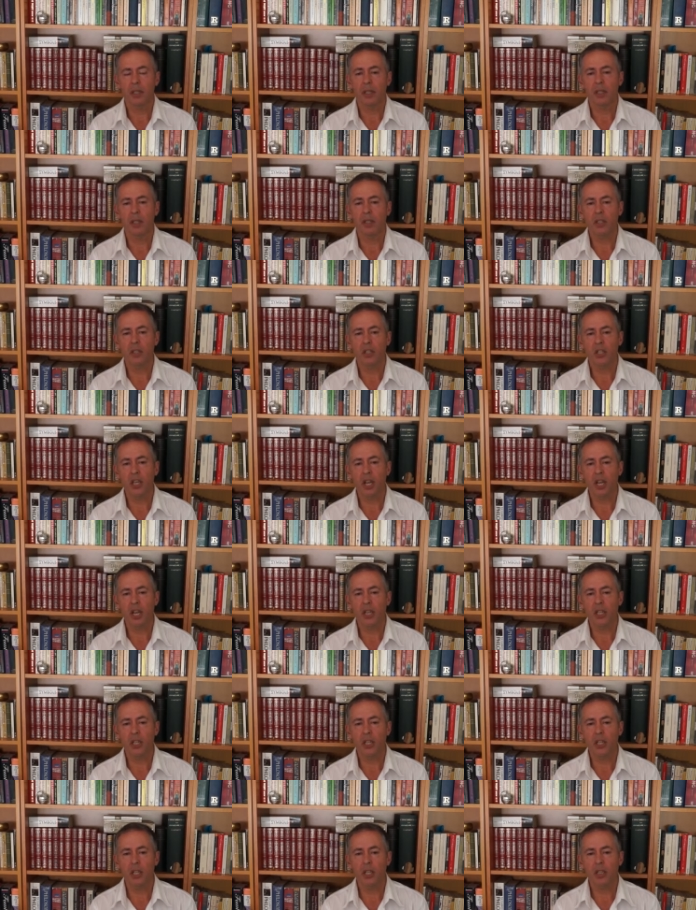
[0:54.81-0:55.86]
is the
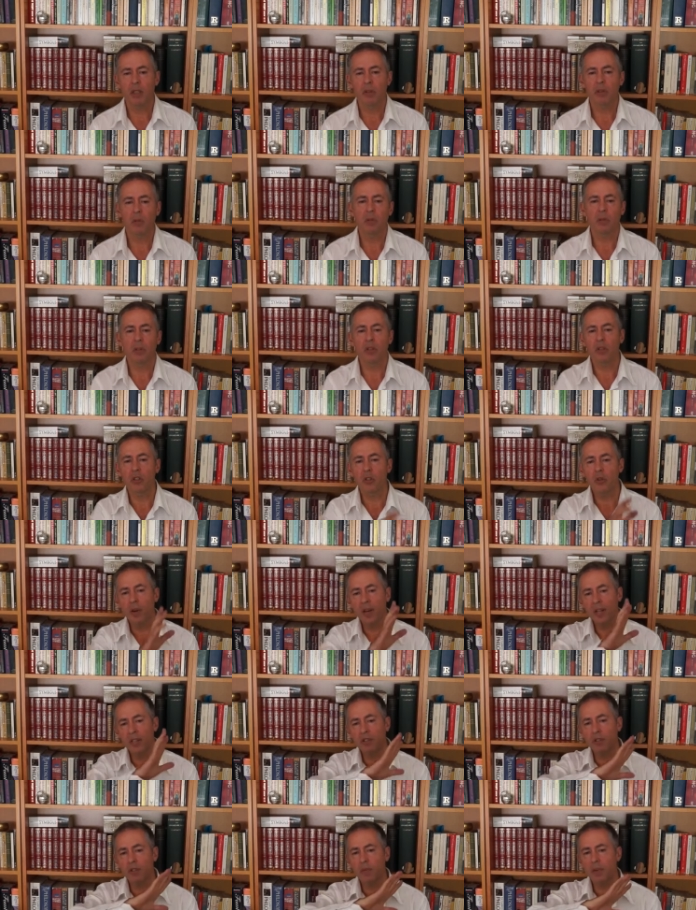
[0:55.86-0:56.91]
changing or the
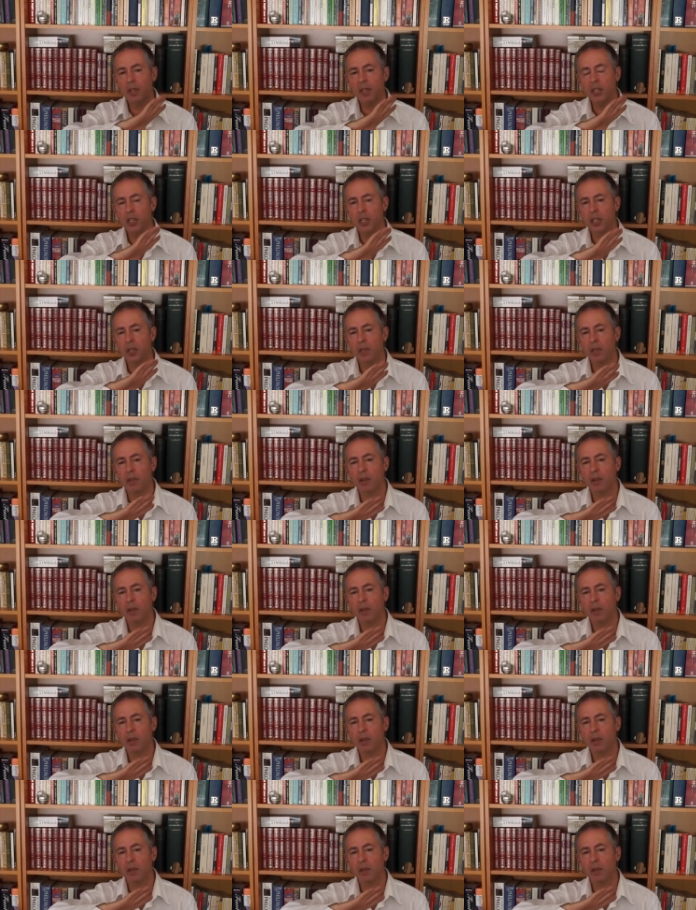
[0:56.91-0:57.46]
transformation